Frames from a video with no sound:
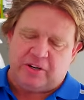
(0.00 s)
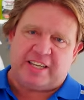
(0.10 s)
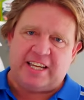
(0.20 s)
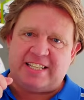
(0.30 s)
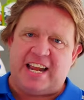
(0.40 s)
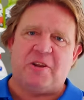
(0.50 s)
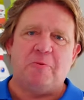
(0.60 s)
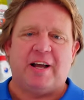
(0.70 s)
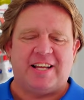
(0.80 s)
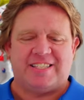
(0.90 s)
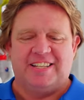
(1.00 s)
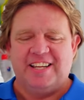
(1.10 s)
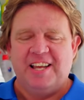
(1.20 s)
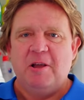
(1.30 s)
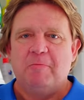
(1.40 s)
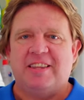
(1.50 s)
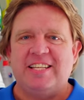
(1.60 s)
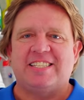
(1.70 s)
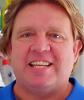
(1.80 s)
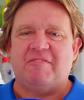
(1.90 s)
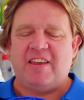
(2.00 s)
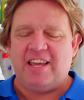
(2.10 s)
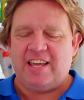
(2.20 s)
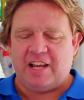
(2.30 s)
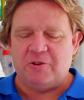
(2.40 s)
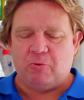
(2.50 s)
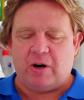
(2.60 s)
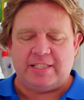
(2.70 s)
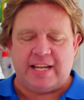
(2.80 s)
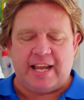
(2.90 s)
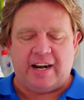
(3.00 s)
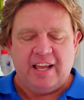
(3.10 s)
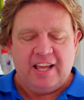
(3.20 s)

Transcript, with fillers: You're like, get down, you bastard. But this stuff here goes right down.